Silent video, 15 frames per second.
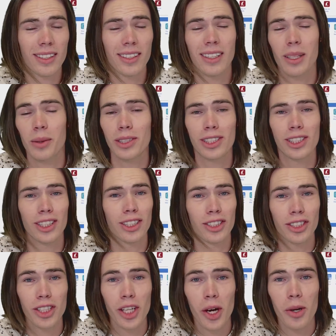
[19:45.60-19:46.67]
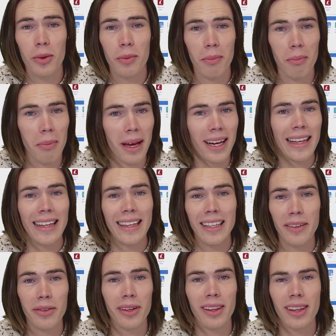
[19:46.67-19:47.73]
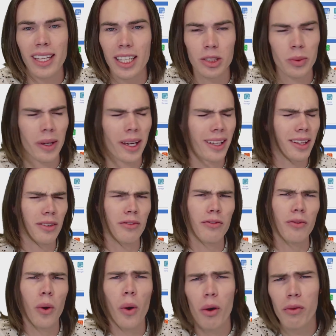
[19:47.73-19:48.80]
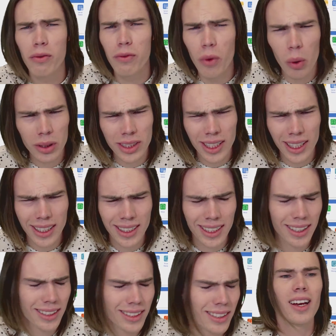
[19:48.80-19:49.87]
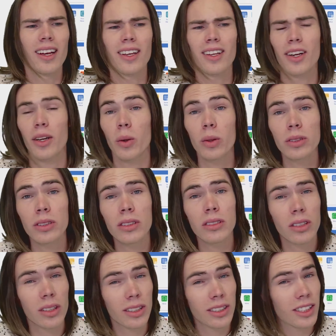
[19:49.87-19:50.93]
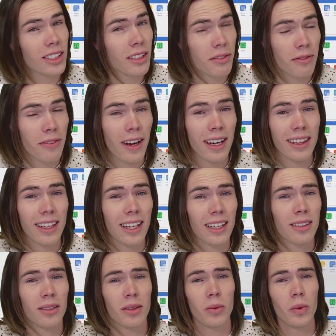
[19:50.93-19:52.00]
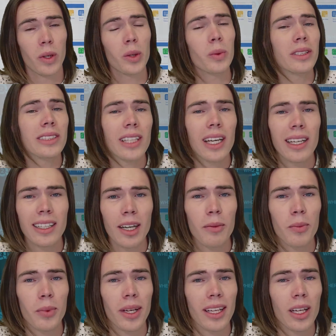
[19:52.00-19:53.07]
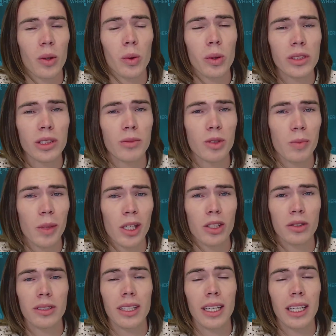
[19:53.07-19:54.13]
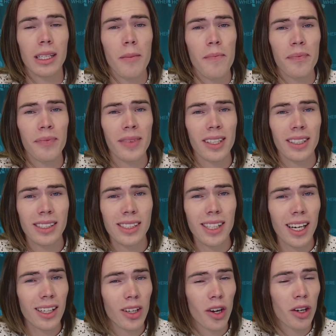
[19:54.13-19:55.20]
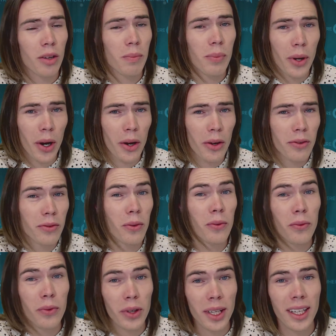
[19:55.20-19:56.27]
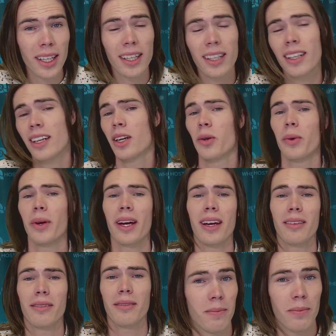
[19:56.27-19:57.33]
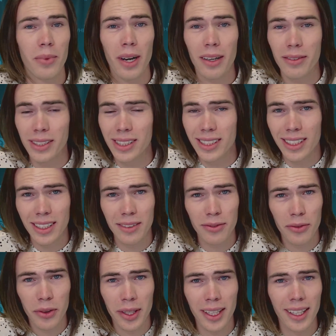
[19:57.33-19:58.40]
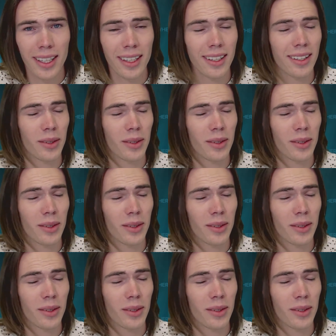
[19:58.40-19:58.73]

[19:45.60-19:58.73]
There was just so many different things. We had the 404 settings, you know, and also to consider the fact that when we signed up, we had that awesome special to get SiteLock Pro for free. We had privacy free.